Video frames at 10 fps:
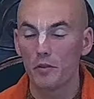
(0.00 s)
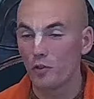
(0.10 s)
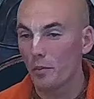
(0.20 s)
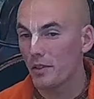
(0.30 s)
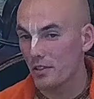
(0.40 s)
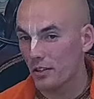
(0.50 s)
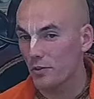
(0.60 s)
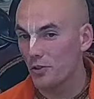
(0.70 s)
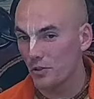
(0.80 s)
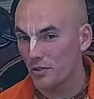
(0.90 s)
before
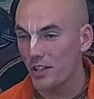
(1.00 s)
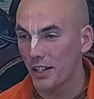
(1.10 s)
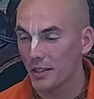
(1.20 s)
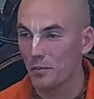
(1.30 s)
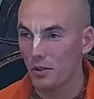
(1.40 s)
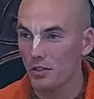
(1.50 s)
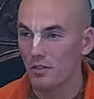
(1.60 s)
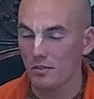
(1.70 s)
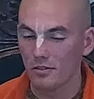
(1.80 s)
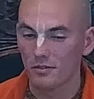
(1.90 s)
preaching, we should study the
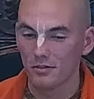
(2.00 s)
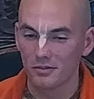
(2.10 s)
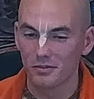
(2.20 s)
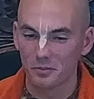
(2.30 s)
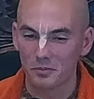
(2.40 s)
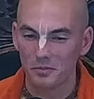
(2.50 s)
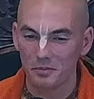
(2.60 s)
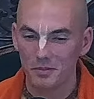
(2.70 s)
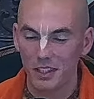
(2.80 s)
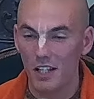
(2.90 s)
books.
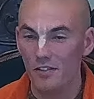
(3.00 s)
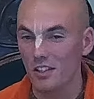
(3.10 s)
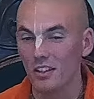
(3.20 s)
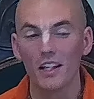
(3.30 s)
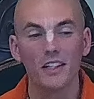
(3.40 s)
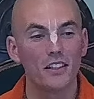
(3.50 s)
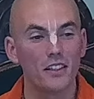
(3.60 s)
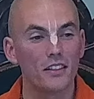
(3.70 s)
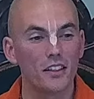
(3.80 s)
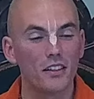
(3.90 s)
It gives us
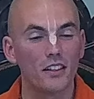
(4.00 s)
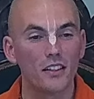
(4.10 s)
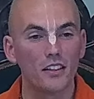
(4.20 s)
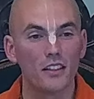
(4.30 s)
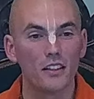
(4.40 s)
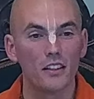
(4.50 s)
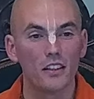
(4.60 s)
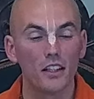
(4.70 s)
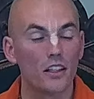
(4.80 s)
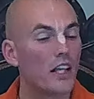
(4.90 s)

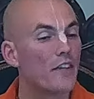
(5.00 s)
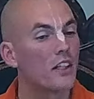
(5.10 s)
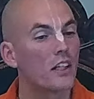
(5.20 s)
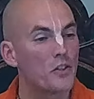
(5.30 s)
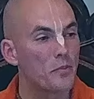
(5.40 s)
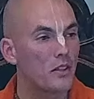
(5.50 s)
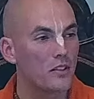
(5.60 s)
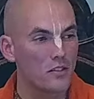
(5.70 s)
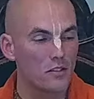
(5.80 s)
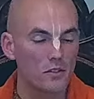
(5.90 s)
an enlivening
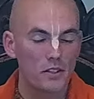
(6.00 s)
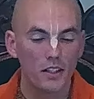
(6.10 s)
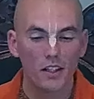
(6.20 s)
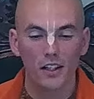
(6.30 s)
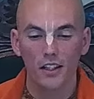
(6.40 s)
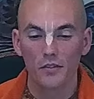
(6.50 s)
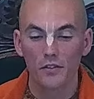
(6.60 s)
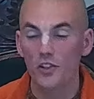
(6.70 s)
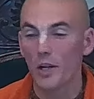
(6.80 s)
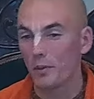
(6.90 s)
experience.
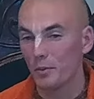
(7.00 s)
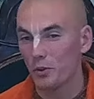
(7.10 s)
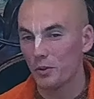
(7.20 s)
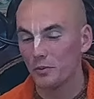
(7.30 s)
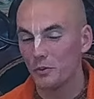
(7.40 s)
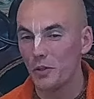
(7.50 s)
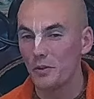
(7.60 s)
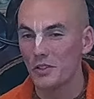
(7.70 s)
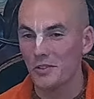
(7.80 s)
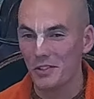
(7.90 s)
Vijay Prabhu would
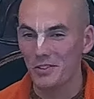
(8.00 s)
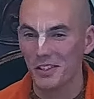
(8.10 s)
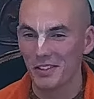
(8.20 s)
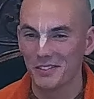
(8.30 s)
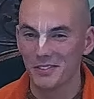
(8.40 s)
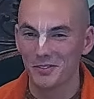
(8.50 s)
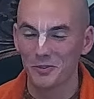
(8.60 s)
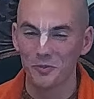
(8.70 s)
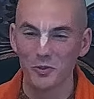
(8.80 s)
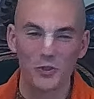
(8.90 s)
always stress that.
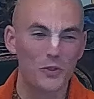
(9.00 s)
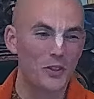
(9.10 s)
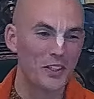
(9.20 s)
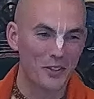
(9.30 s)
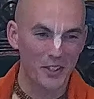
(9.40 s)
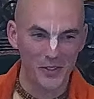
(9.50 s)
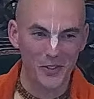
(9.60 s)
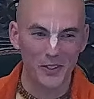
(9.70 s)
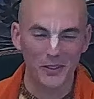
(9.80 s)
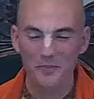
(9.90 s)
He's still live with
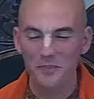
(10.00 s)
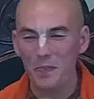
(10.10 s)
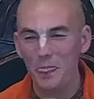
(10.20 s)
us here.